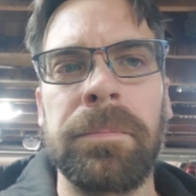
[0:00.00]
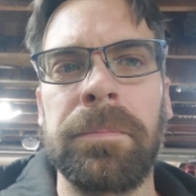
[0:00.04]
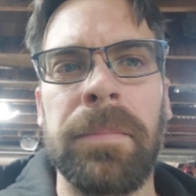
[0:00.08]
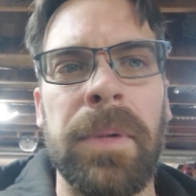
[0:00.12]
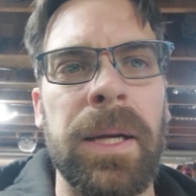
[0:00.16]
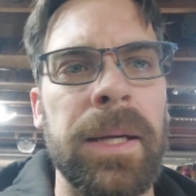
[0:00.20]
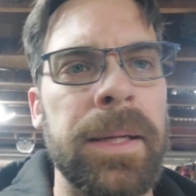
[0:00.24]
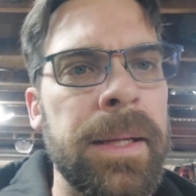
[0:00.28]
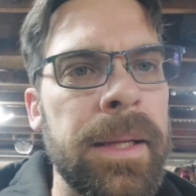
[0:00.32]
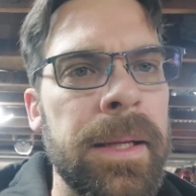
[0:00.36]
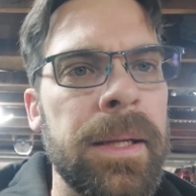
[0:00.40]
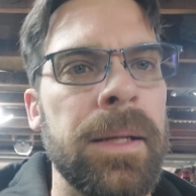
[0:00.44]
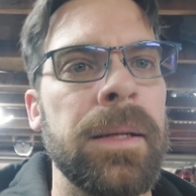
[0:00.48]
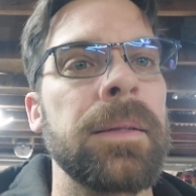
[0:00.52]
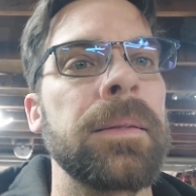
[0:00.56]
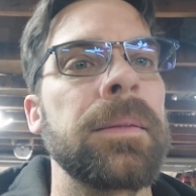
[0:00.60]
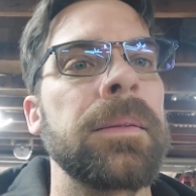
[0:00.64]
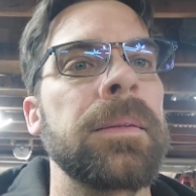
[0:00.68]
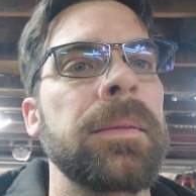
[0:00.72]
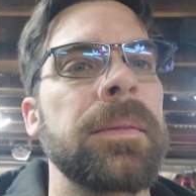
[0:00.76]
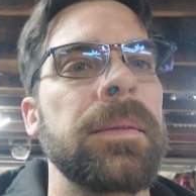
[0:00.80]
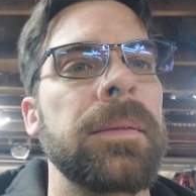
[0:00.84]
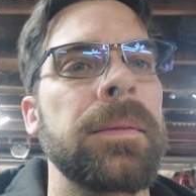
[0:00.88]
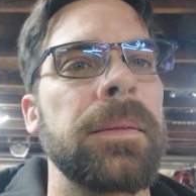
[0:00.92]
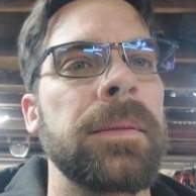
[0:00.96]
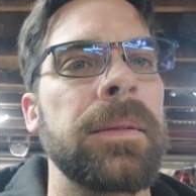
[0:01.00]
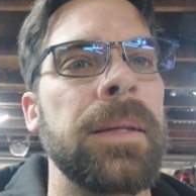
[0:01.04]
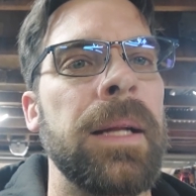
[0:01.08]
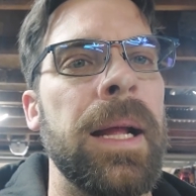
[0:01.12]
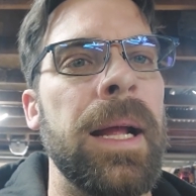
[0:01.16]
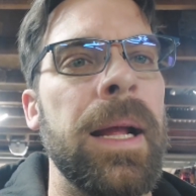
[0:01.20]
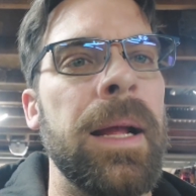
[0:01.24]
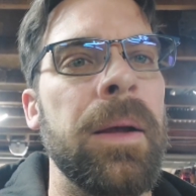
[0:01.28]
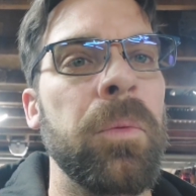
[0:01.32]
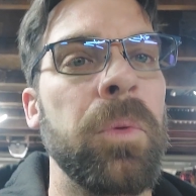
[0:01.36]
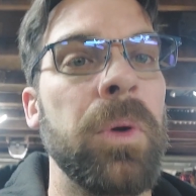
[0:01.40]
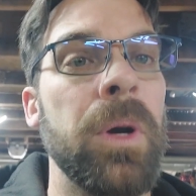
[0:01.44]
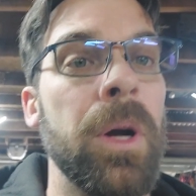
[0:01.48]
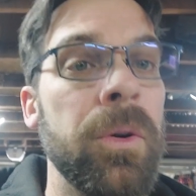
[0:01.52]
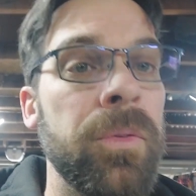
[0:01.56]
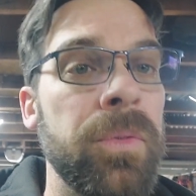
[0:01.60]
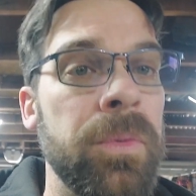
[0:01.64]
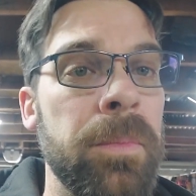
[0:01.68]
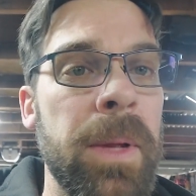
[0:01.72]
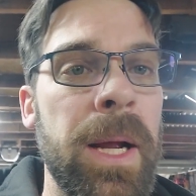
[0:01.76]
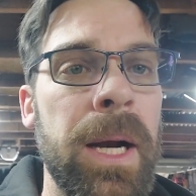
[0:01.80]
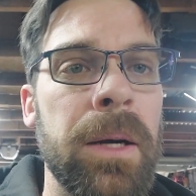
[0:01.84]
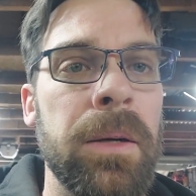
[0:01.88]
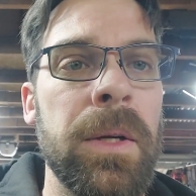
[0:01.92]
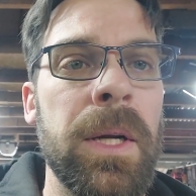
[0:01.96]
again, and we'll go from
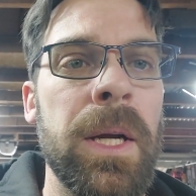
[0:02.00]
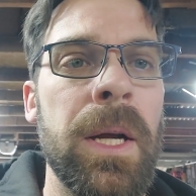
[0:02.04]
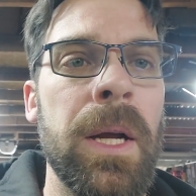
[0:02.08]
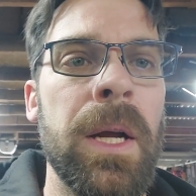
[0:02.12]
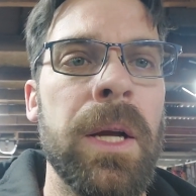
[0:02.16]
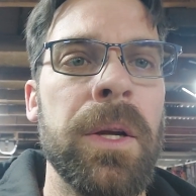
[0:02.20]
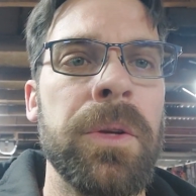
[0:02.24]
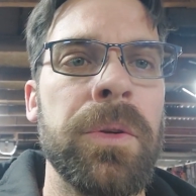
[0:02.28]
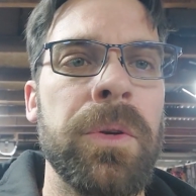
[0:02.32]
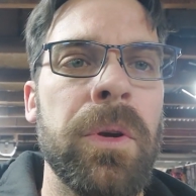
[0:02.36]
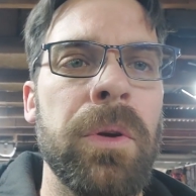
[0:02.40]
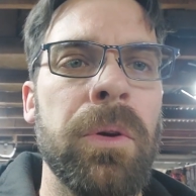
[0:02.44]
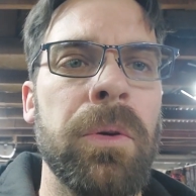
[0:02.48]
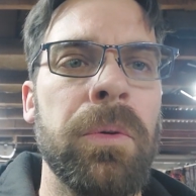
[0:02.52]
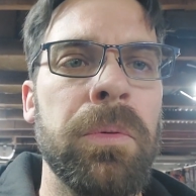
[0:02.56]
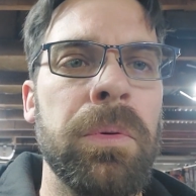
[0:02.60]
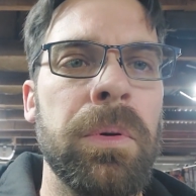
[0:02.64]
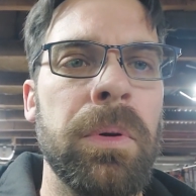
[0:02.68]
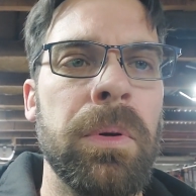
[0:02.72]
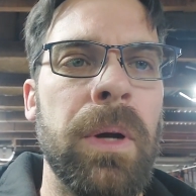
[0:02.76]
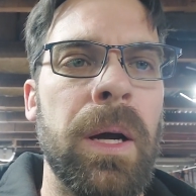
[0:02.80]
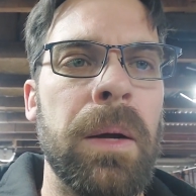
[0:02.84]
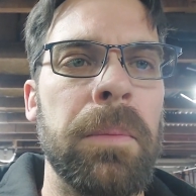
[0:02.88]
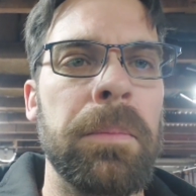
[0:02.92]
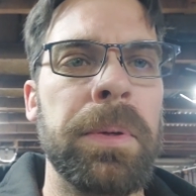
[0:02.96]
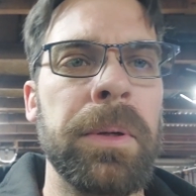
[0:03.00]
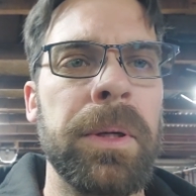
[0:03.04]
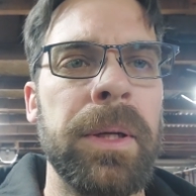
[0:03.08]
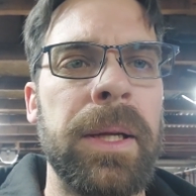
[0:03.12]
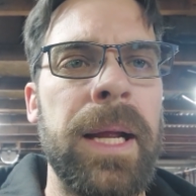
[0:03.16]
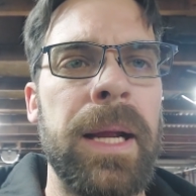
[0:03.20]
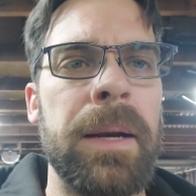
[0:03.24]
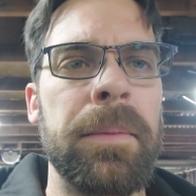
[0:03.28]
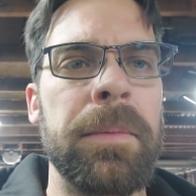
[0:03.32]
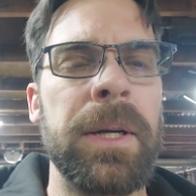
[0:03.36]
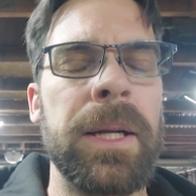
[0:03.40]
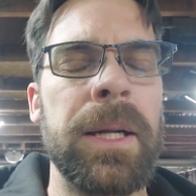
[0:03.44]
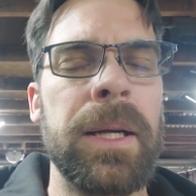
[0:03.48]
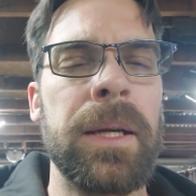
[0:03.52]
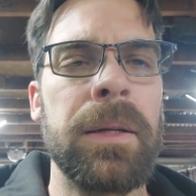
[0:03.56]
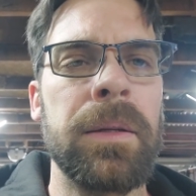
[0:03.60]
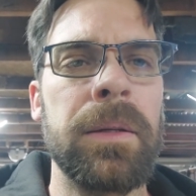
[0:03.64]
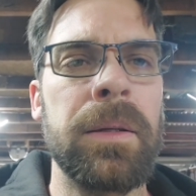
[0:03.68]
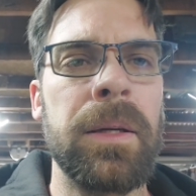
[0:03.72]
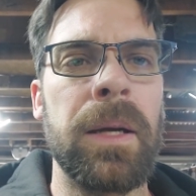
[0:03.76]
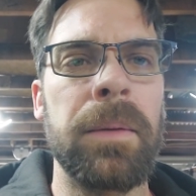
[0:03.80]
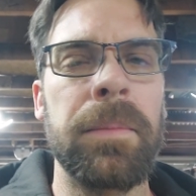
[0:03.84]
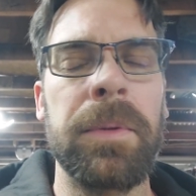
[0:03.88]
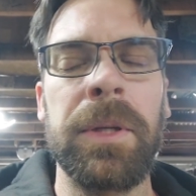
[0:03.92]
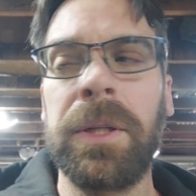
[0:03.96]
there. So I'm putting the camera down.
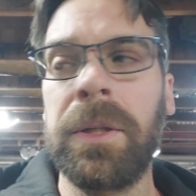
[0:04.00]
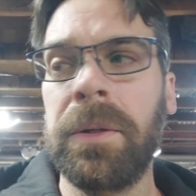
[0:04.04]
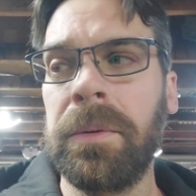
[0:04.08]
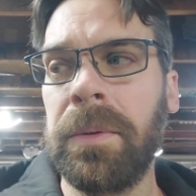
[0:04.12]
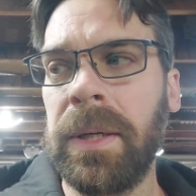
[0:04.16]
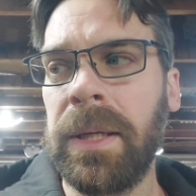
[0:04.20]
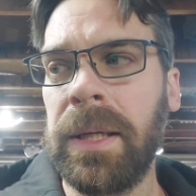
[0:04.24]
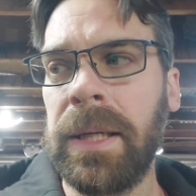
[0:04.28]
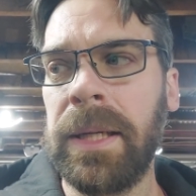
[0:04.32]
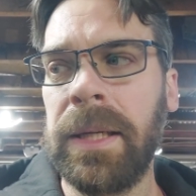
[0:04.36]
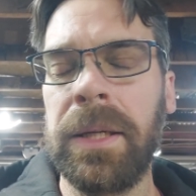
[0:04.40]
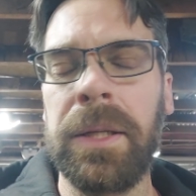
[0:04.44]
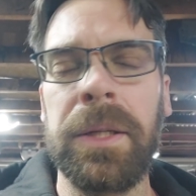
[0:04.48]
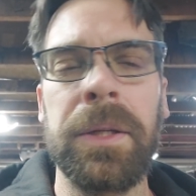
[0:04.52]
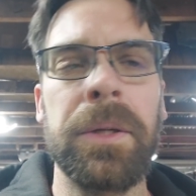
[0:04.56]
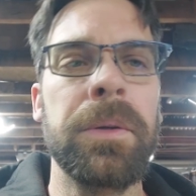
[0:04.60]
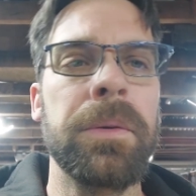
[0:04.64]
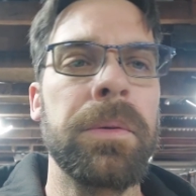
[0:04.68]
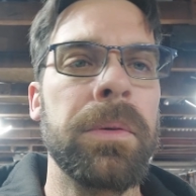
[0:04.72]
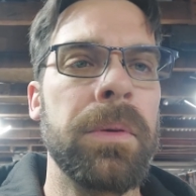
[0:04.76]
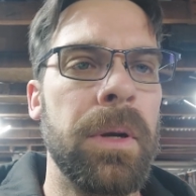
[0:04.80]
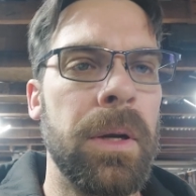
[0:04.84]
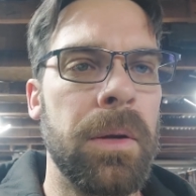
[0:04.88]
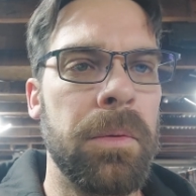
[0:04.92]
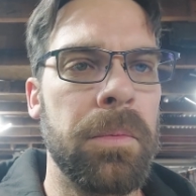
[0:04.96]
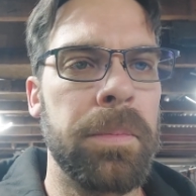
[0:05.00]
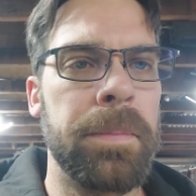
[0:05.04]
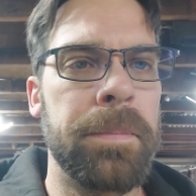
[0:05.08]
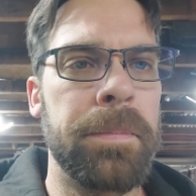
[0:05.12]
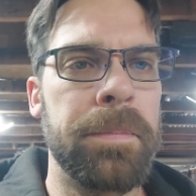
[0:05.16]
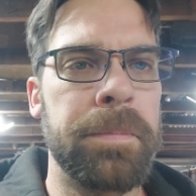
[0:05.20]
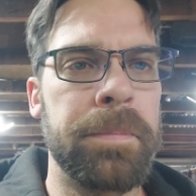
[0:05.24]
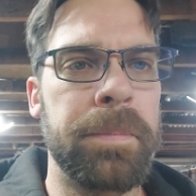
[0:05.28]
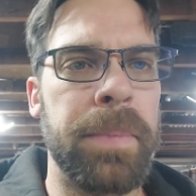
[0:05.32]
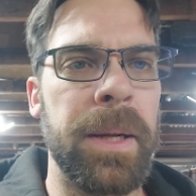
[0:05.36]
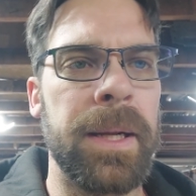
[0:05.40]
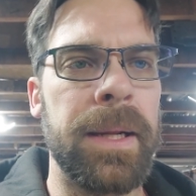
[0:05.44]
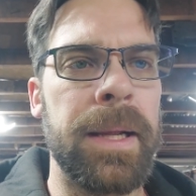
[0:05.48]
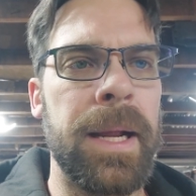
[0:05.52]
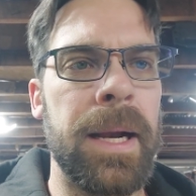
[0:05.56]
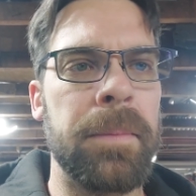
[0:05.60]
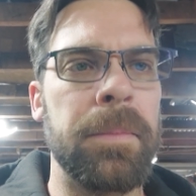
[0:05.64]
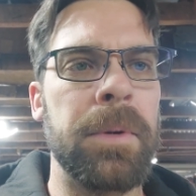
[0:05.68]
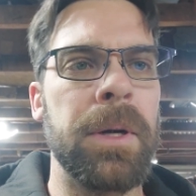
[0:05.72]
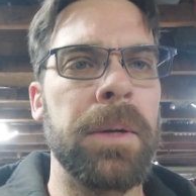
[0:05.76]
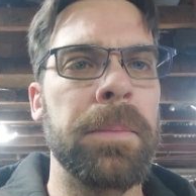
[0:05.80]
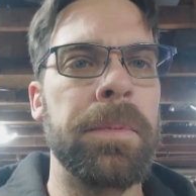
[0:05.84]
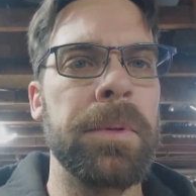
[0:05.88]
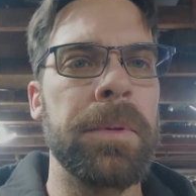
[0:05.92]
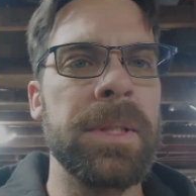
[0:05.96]
I'm gonna do what I need to do. I'll pick the
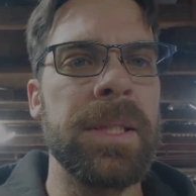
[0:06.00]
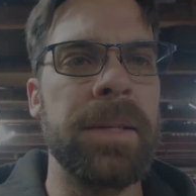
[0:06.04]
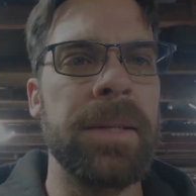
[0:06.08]
camera up once